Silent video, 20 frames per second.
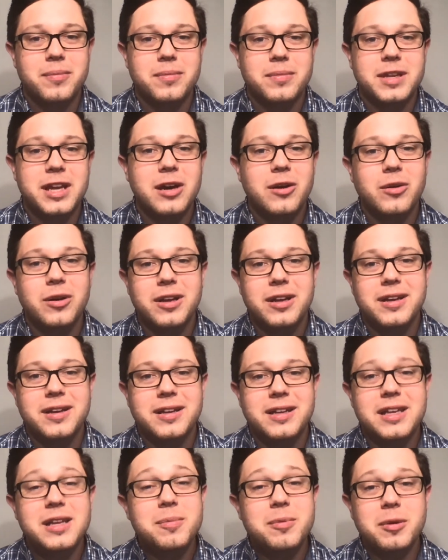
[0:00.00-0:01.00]
Now,
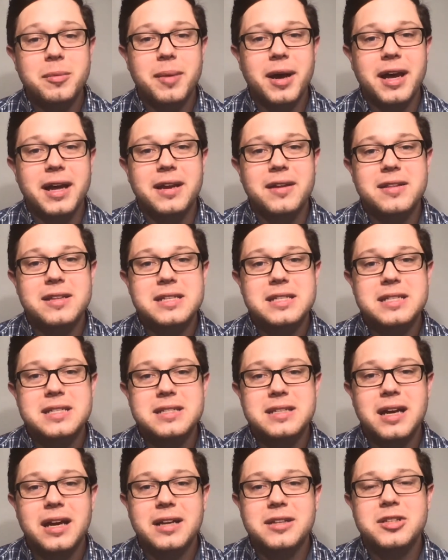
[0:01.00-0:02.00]
keep in mind, this
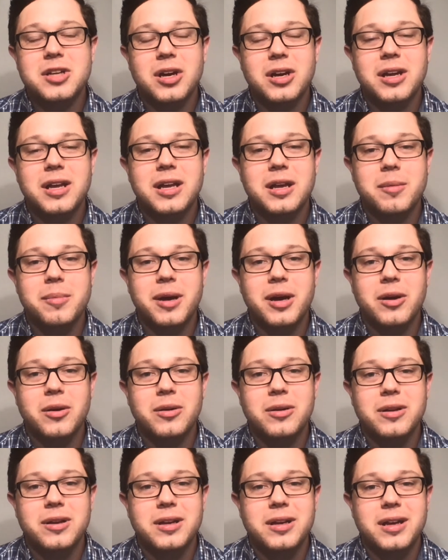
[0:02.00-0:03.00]
is not talking
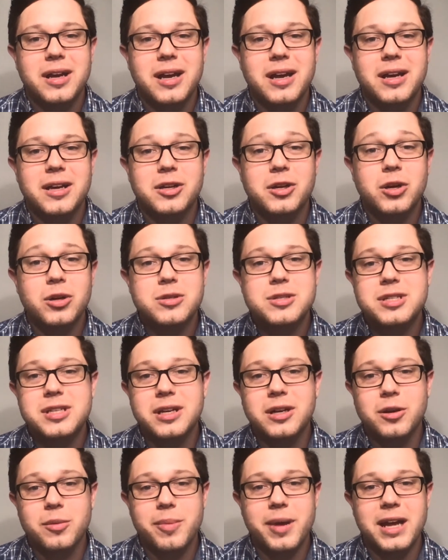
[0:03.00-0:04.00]
about uh,
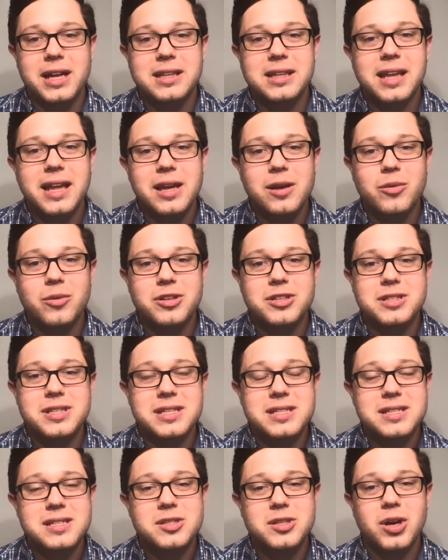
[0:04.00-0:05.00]
cursing or bad language.
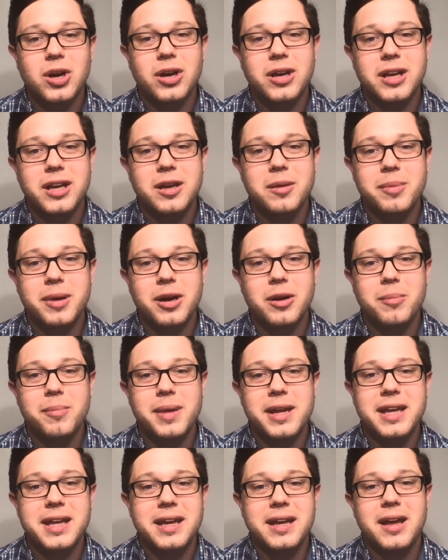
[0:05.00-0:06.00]
This is talking about
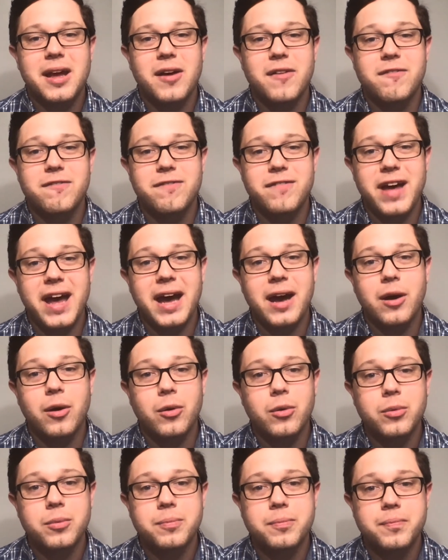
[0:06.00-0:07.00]
making a
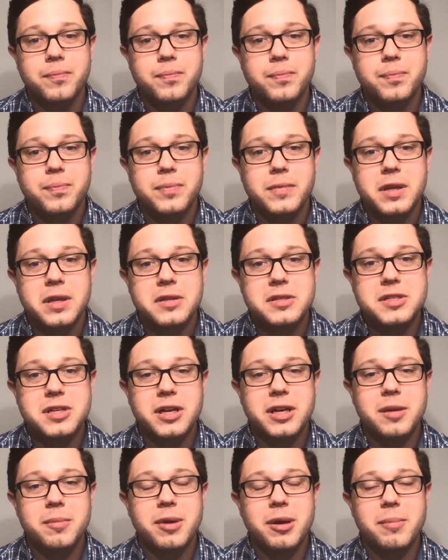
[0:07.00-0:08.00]
vow. It's
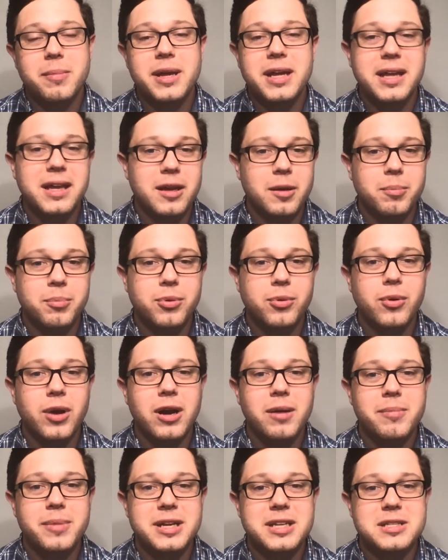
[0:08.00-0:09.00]
talking about making a
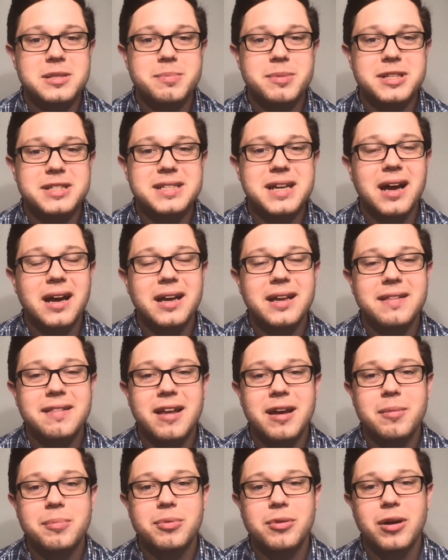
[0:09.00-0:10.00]
promise, but tying
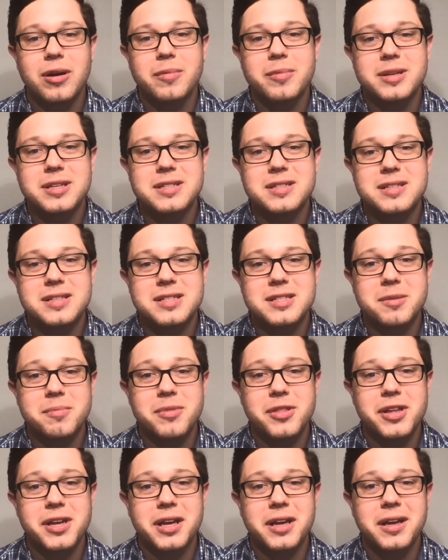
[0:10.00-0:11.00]
that promise to
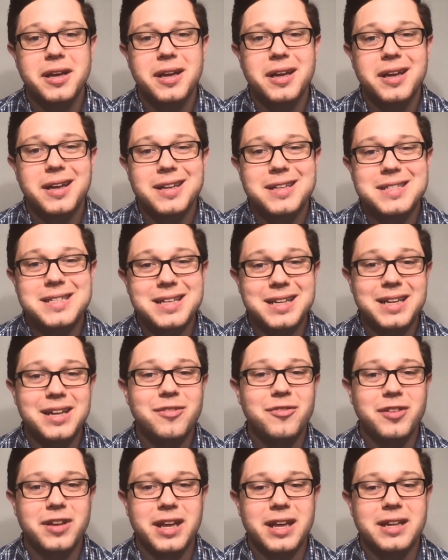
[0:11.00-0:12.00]
something
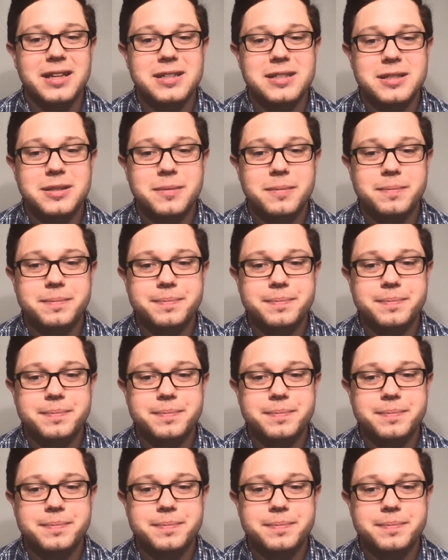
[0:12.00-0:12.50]
significant.